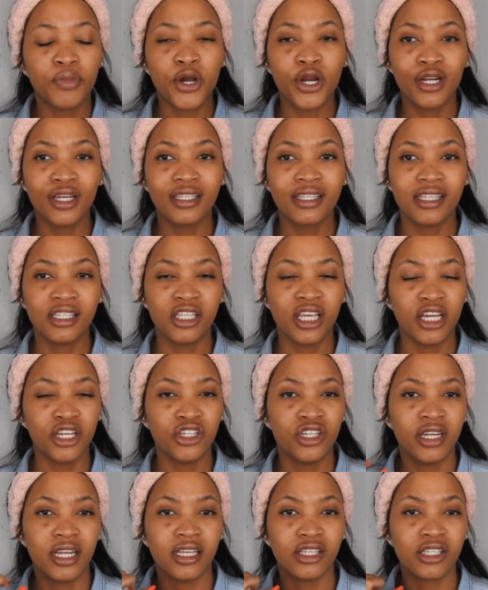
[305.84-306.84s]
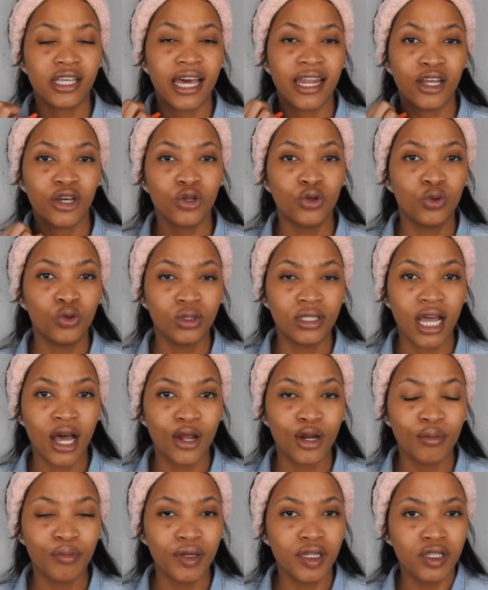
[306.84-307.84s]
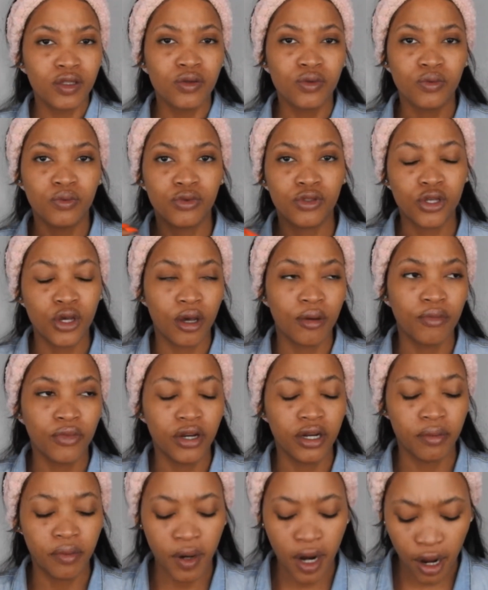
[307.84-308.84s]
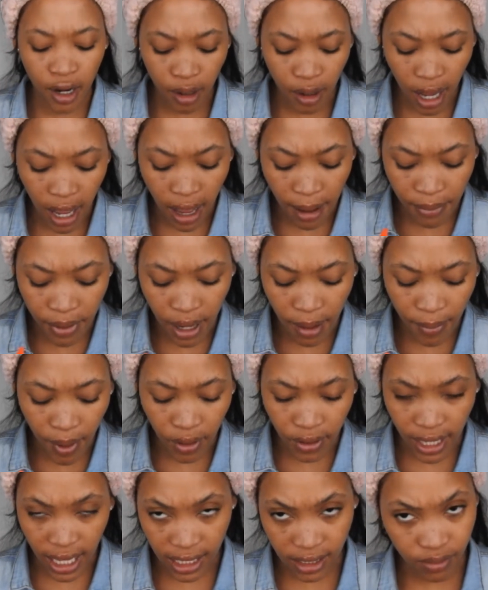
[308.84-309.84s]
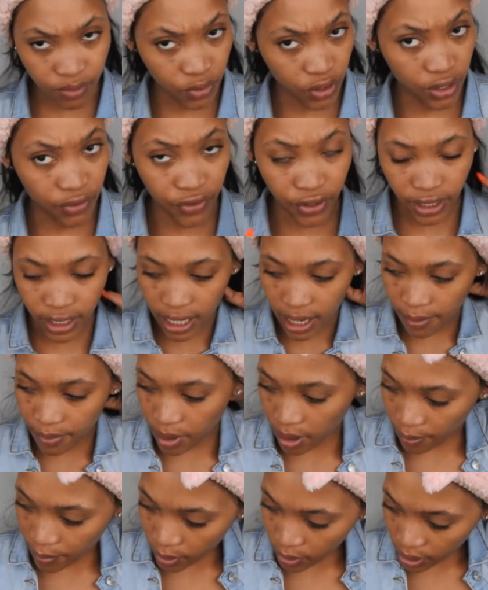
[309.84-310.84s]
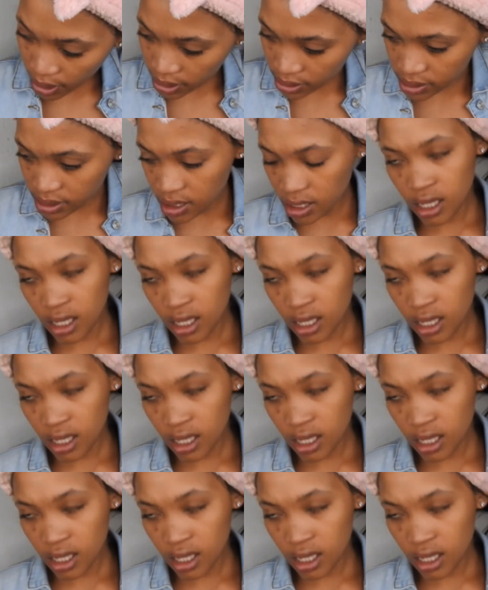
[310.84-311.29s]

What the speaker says: burning sensation has kind of cooled down a bit, so I'm really happy about that. Really happy about that.